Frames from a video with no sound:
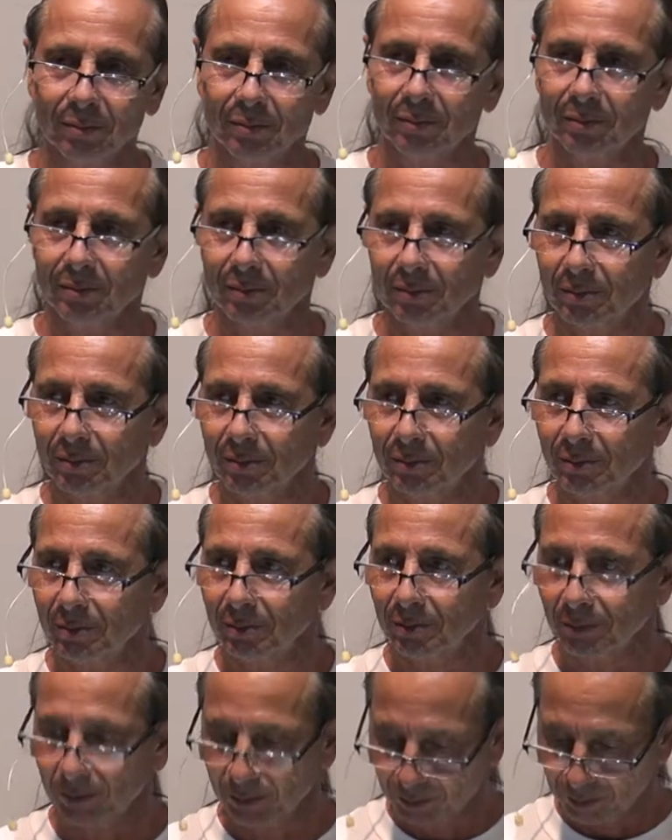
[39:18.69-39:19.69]

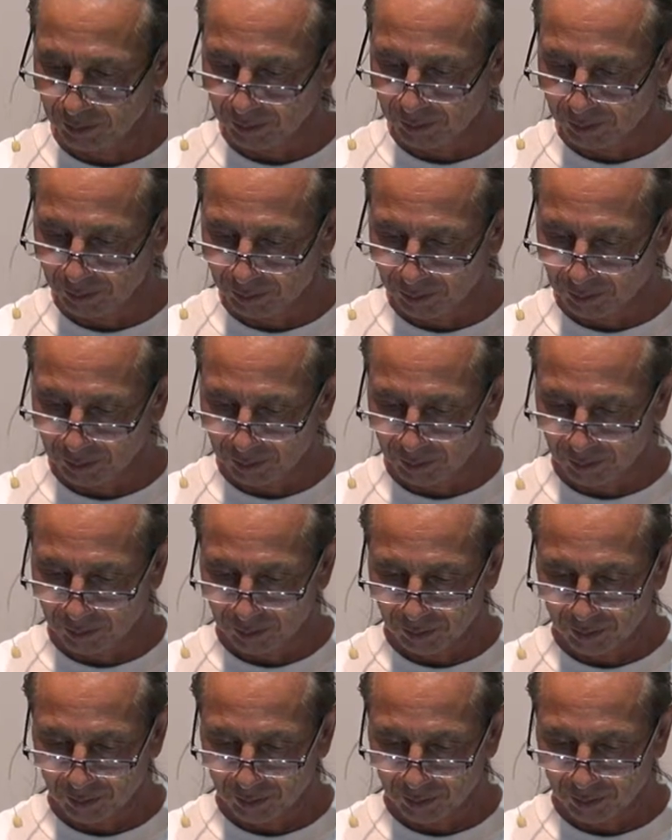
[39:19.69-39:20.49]
(no one is talking)